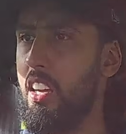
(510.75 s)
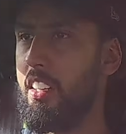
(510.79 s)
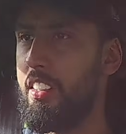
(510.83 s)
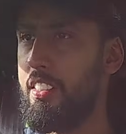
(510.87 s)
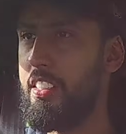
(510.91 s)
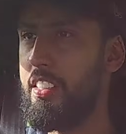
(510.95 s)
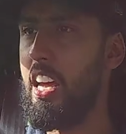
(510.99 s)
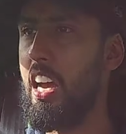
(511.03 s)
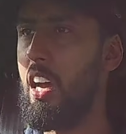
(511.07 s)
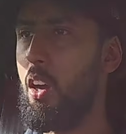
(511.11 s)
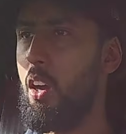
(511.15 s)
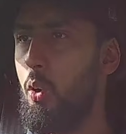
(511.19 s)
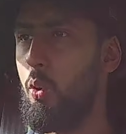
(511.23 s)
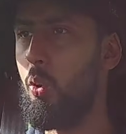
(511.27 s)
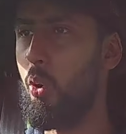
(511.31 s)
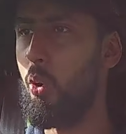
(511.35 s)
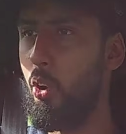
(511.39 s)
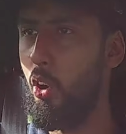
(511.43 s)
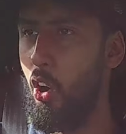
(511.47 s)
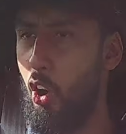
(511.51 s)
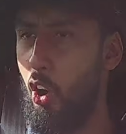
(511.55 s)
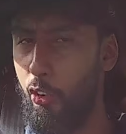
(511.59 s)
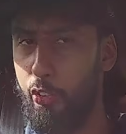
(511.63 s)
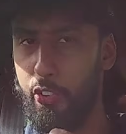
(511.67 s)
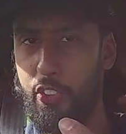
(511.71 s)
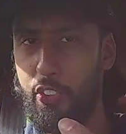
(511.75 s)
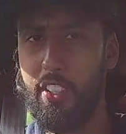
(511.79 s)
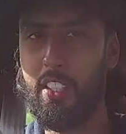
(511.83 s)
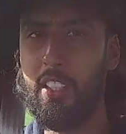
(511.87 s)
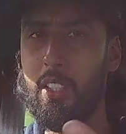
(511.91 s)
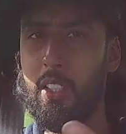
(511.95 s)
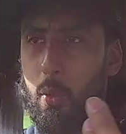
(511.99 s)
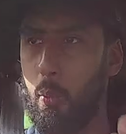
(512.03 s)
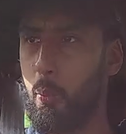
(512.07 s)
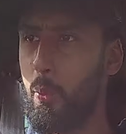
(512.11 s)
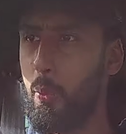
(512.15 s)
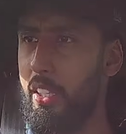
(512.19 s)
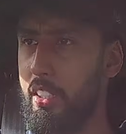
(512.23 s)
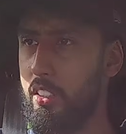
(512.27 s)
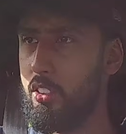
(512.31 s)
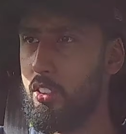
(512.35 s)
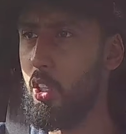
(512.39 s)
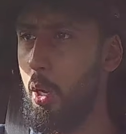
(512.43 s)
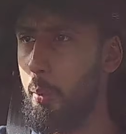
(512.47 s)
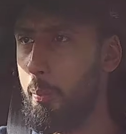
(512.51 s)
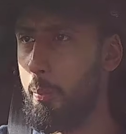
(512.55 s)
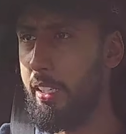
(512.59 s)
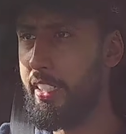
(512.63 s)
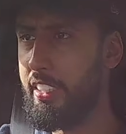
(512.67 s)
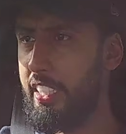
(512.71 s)
Now, often with
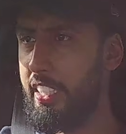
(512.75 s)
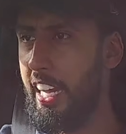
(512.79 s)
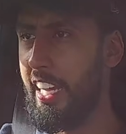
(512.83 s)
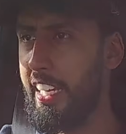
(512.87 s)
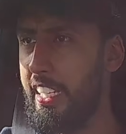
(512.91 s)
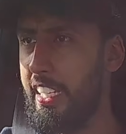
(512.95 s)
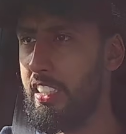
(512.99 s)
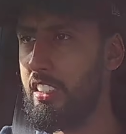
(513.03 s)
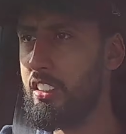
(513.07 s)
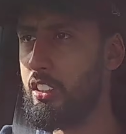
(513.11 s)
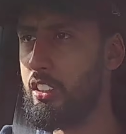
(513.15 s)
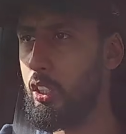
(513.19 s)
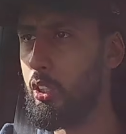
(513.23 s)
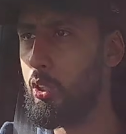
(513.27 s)
knobbly tires,